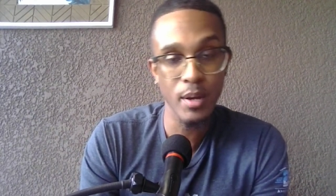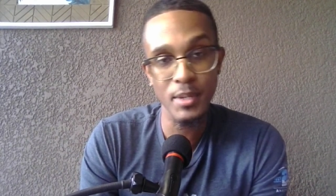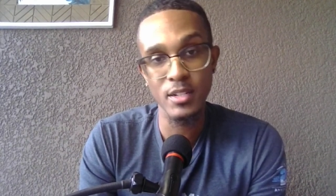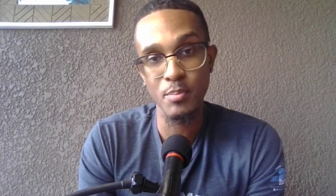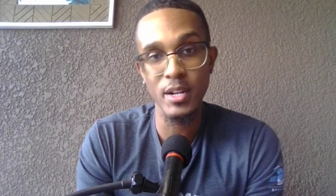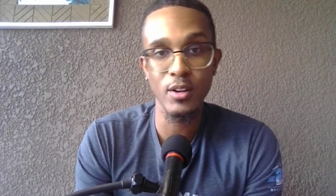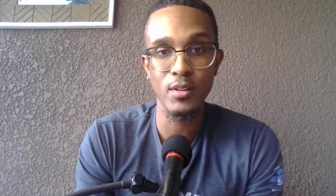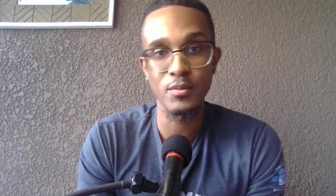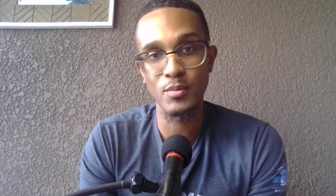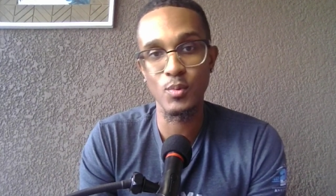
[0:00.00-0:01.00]
I mean, depending
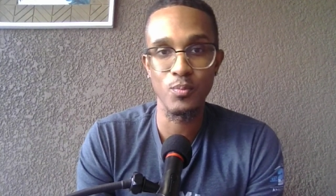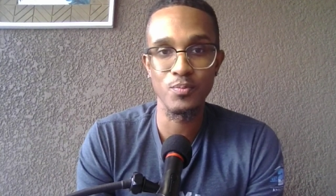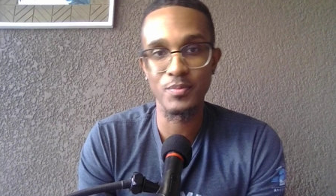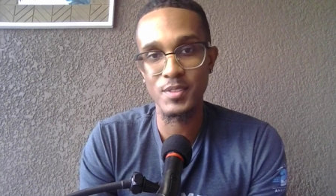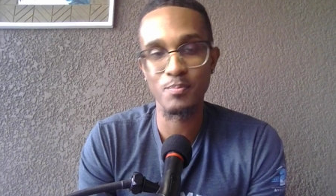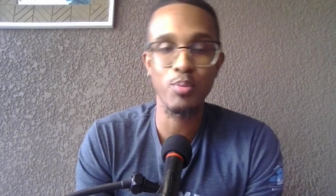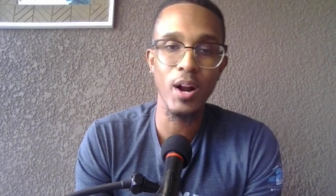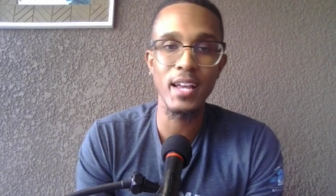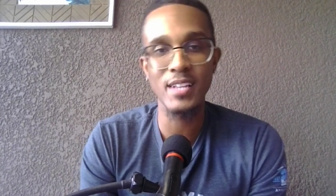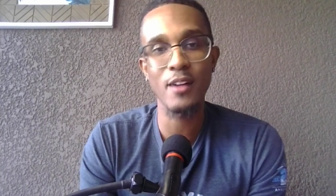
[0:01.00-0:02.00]
on
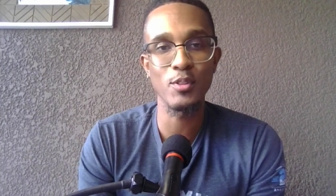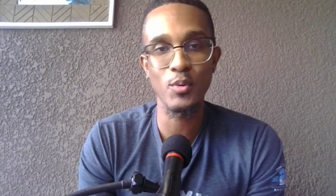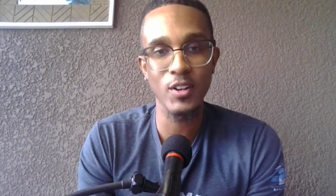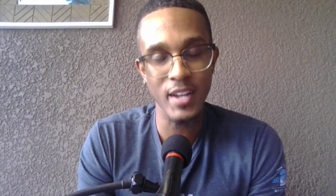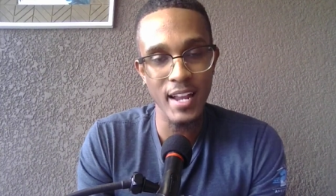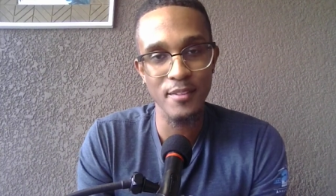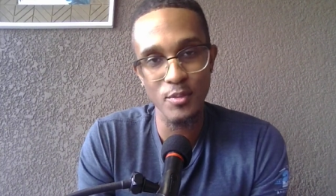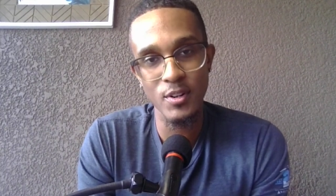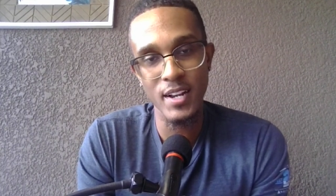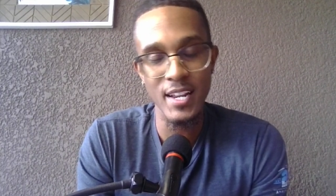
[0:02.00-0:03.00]
price, however you want to look at it, if you
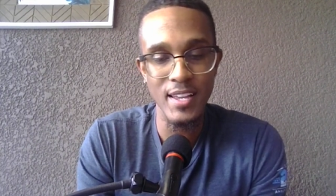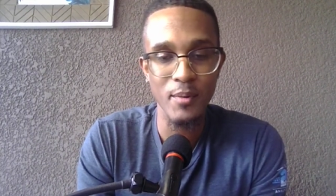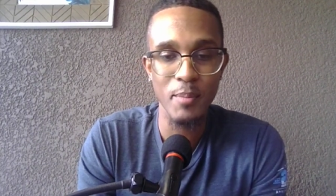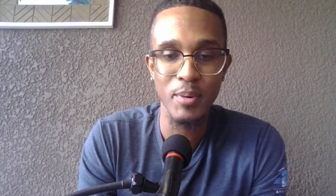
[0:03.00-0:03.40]
want to look at it that way.